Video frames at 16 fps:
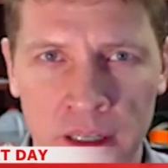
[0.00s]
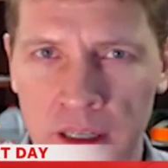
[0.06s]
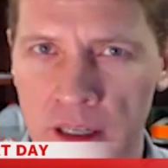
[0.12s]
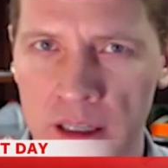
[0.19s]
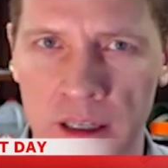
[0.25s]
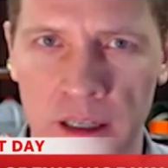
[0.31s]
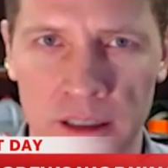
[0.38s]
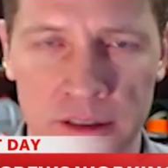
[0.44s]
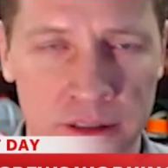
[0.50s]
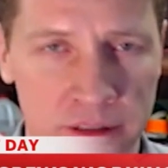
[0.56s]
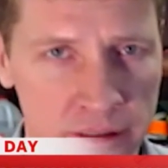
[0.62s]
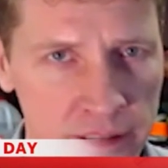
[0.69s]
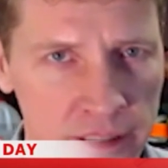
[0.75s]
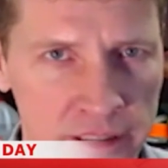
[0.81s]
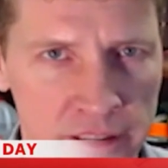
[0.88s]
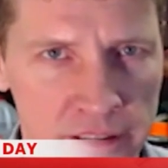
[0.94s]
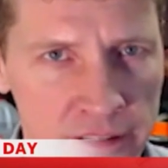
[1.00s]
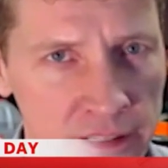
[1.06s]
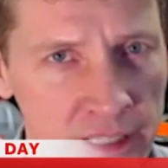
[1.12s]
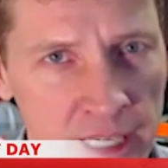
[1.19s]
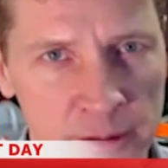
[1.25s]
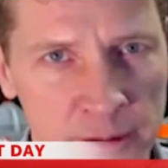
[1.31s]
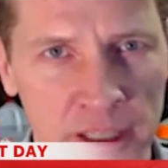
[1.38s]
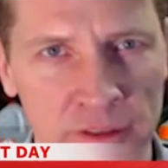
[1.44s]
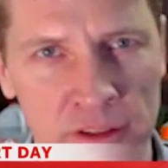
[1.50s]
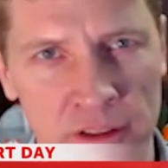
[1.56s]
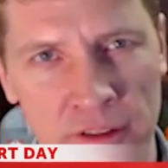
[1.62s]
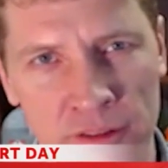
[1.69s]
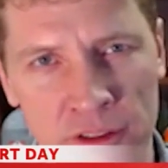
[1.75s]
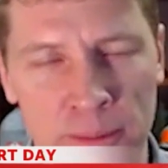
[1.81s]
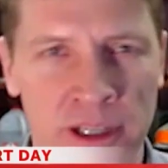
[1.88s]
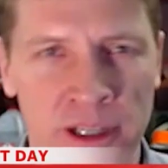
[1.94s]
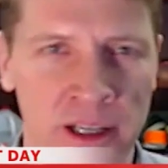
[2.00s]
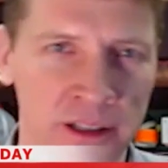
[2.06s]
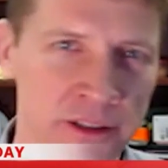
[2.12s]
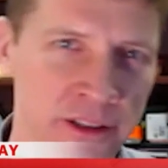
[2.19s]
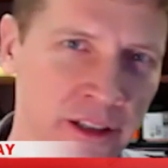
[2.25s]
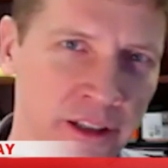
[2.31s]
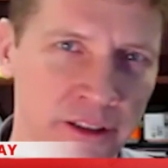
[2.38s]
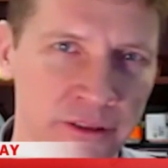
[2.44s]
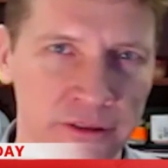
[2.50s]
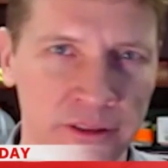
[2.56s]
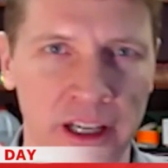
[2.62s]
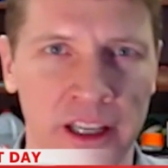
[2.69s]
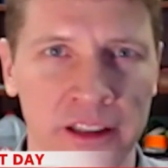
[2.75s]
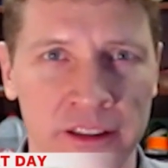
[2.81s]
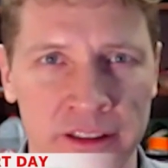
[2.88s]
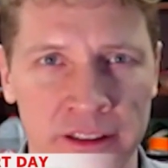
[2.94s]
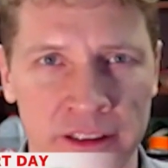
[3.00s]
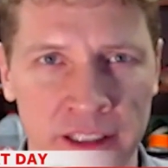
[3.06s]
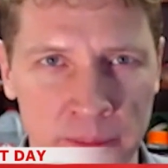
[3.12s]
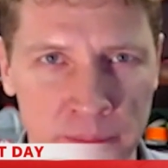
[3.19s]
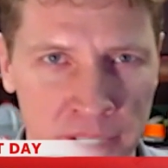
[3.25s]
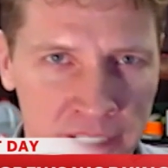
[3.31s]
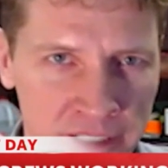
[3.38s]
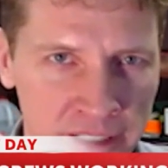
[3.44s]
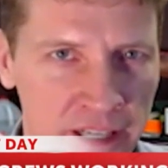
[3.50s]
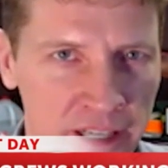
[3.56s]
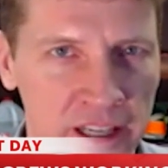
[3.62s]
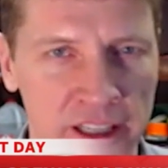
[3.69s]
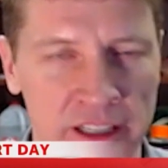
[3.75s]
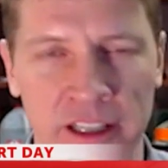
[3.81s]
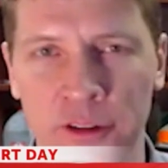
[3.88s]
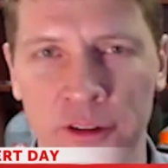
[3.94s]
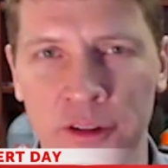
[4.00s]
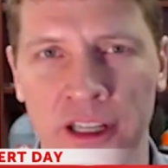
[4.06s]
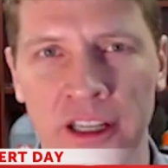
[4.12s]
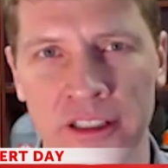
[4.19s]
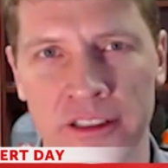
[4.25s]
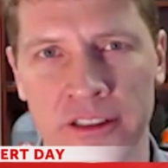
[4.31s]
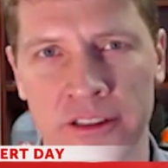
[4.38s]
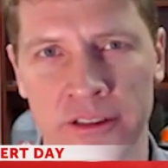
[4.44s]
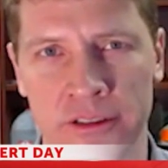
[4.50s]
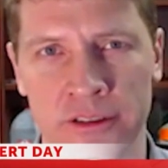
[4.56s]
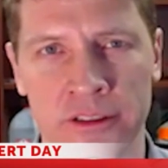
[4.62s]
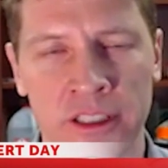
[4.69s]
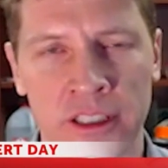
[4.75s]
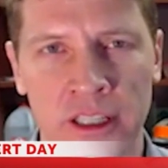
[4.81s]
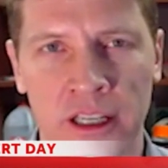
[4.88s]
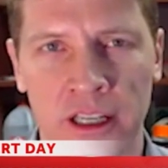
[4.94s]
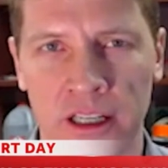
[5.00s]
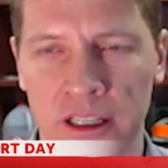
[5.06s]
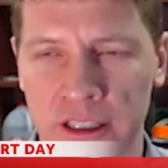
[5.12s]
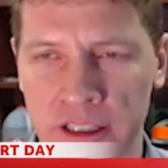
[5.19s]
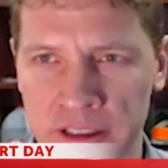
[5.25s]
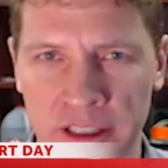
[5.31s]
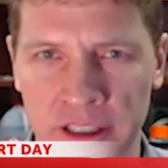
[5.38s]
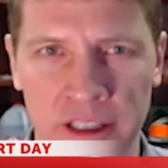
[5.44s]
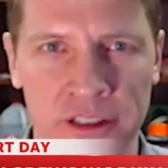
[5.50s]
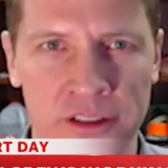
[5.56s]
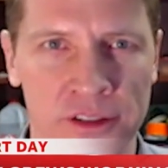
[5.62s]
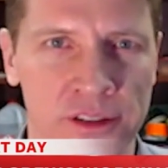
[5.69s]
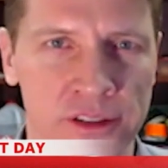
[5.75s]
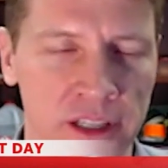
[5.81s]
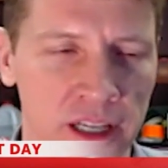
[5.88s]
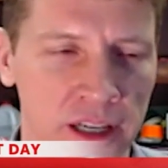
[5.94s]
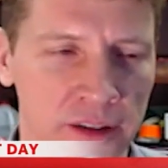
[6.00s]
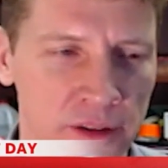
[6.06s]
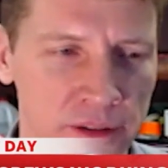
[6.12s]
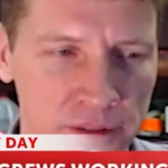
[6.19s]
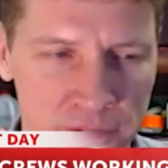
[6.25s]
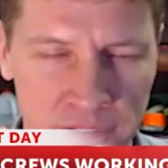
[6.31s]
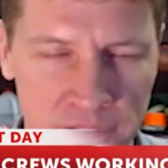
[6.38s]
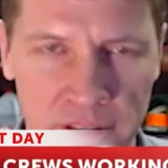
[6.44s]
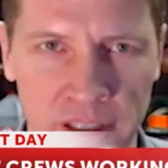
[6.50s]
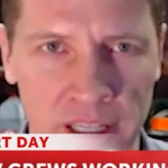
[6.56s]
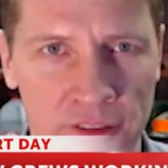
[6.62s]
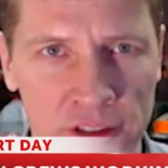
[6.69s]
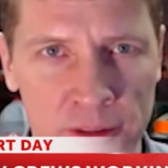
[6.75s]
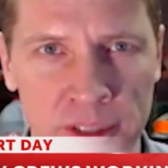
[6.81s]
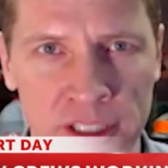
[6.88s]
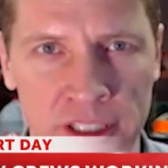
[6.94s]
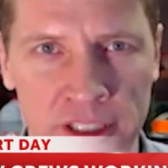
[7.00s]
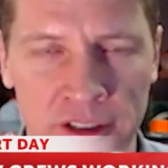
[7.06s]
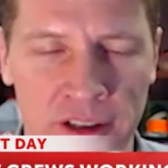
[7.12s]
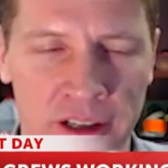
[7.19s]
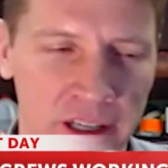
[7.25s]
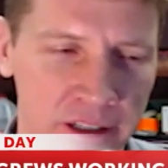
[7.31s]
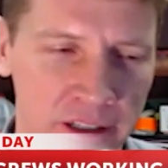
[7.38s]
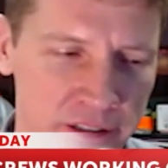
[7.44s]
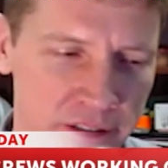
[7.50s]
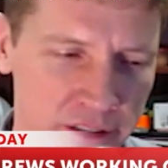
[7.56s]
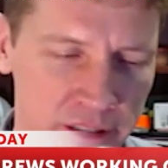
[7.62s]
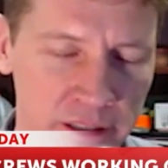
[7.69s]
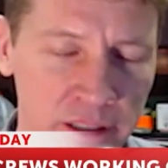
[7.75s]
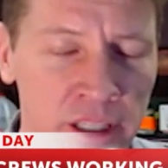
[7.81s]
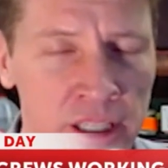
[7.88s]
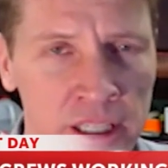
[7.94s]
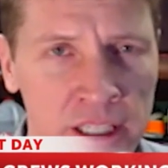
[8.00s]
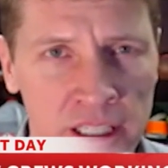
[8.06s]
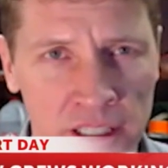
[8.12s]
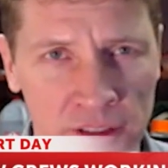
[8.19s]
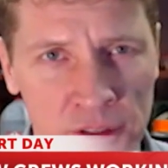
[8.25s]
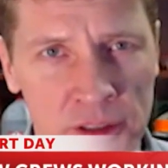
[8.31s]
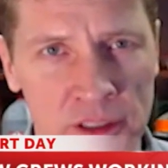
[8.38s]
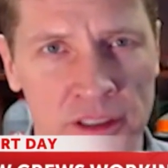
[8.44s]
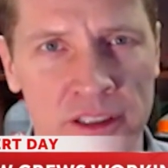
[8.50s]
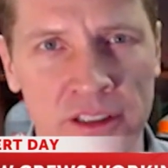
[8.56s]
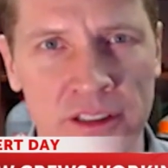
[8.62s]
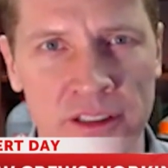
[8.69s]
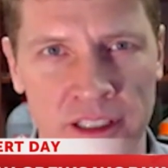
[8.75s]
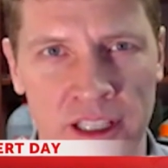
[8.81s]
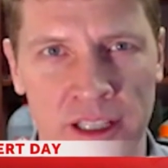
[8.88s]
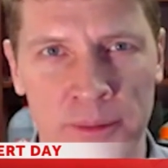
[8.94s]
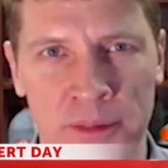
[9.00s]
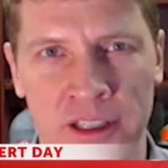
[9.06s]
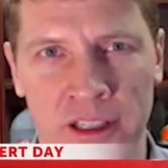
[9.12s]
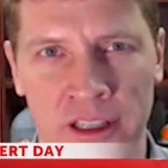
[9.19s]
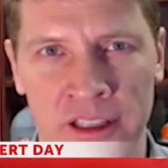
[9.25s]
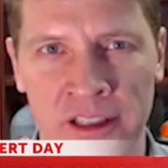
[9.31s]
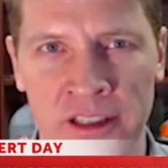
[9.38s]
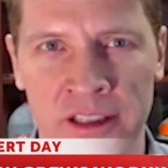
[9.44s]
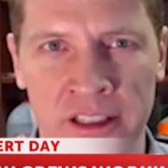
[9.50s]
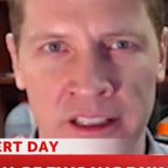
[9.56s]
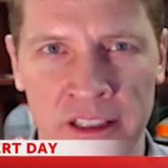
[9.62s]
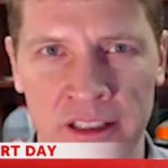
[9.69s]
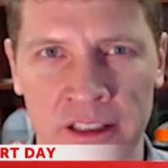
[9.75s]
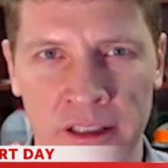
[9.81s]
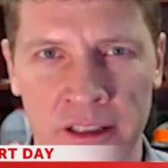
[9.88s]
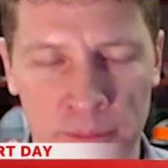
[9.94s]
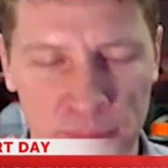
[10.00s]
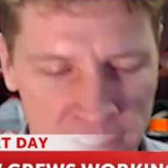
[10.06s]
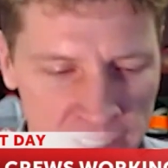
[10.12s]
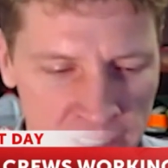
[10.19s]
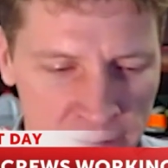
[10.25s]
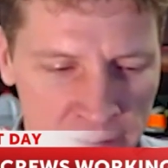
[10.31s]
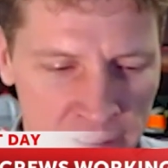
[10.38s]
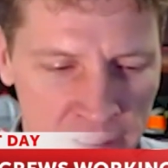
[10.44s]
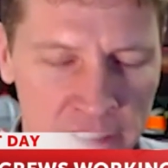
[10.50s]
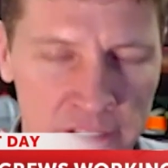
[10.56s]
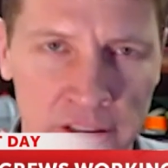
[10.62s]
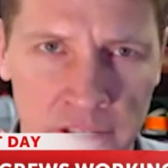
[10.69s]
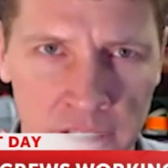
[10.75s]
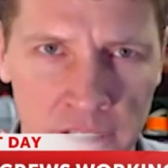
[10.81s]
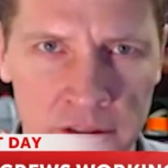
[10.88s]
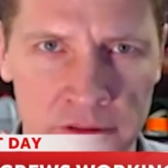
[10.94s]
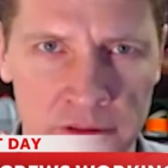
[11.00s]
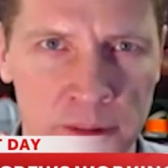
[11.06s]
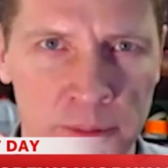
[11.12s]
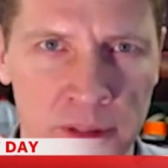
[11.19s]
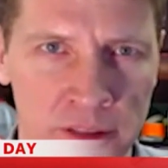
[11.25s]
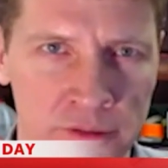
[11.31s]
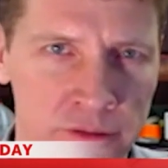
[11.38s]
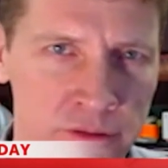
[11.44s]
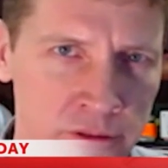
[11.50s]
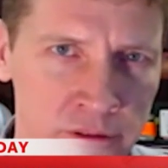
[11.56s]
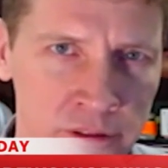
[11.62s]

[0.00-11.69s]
uh, see you. However, if you're passing on the right, they may not, and I would hate to uh, endanger drivers or have there be a crash. Uh, if you could just stay behind the uh, plow at a, a respectful